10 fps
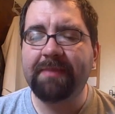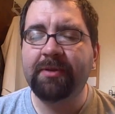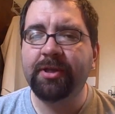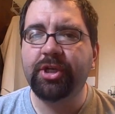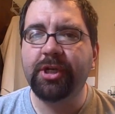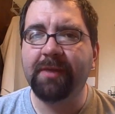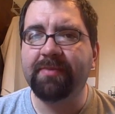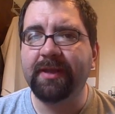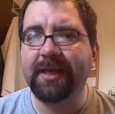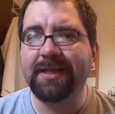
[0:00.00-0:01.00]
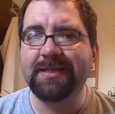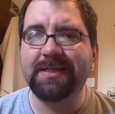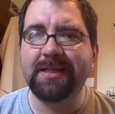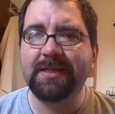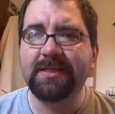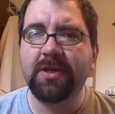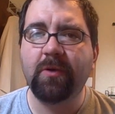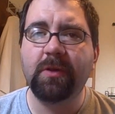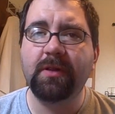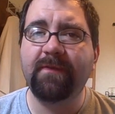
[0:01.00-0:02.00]
the captain of the ship is this
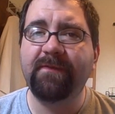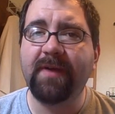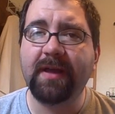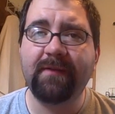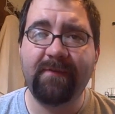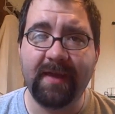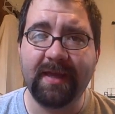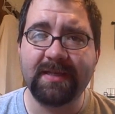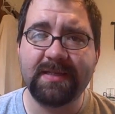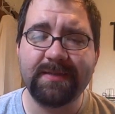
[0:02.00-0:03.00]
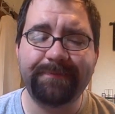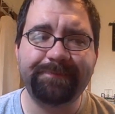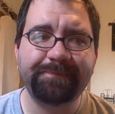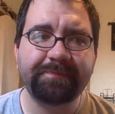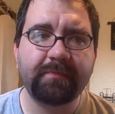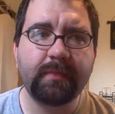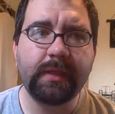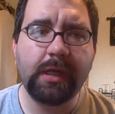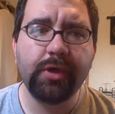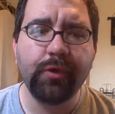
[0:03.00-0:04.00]
total fuckface
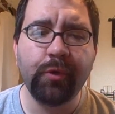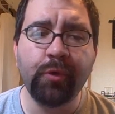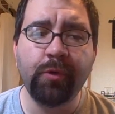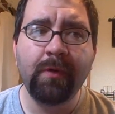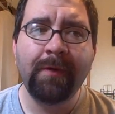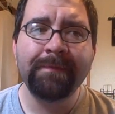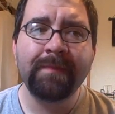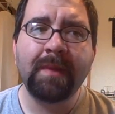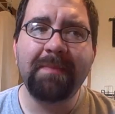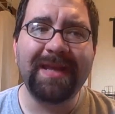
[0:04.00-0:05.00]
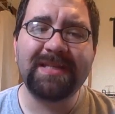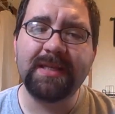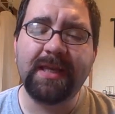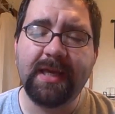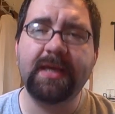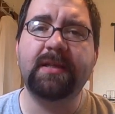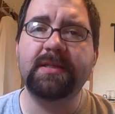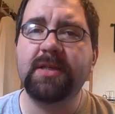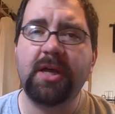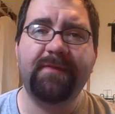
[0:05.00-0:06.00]
who basically
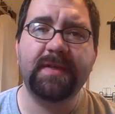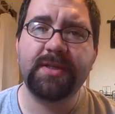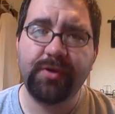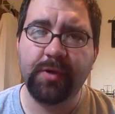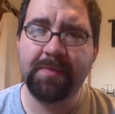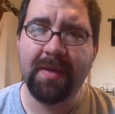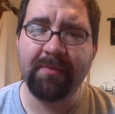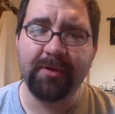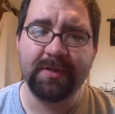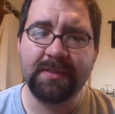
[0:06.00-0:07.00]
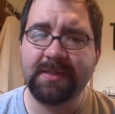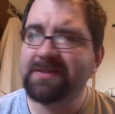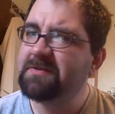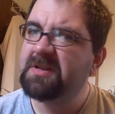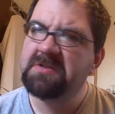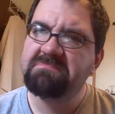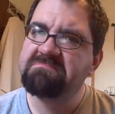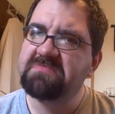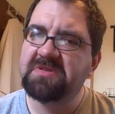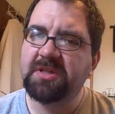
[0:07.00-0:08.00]
kills off his crew members
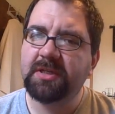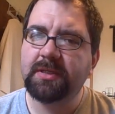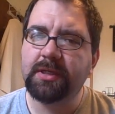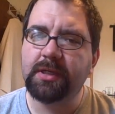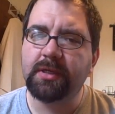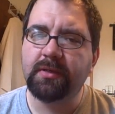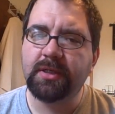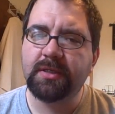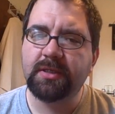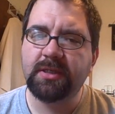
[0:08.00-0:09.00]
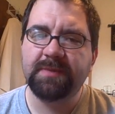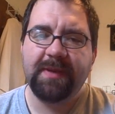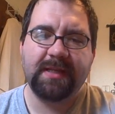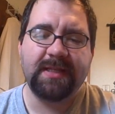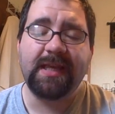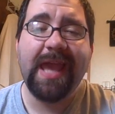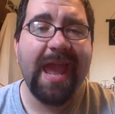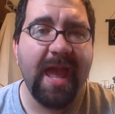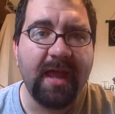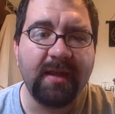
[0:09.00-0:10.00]
just because he
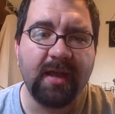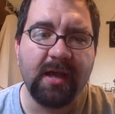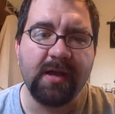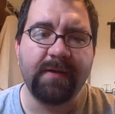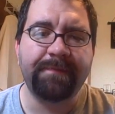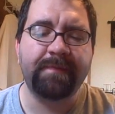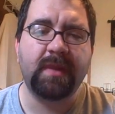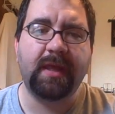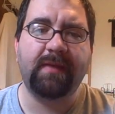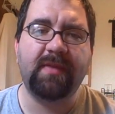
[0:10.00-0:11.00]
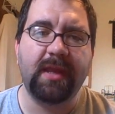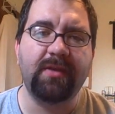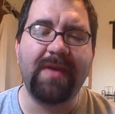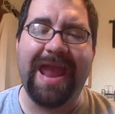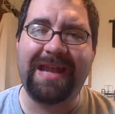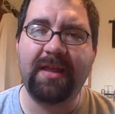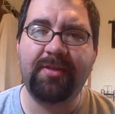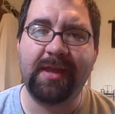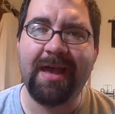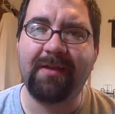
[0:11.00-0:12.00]
can. Like if they do
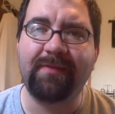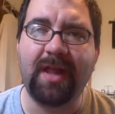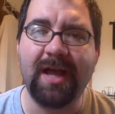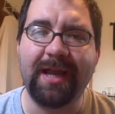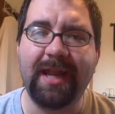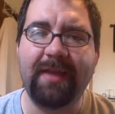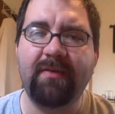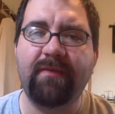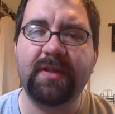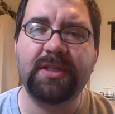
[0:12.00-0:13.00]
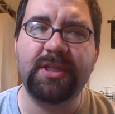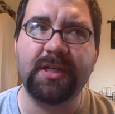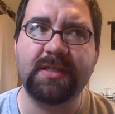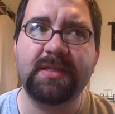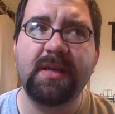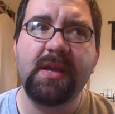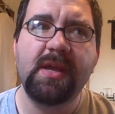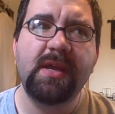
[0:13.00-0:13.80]
anything out of line, even if it's just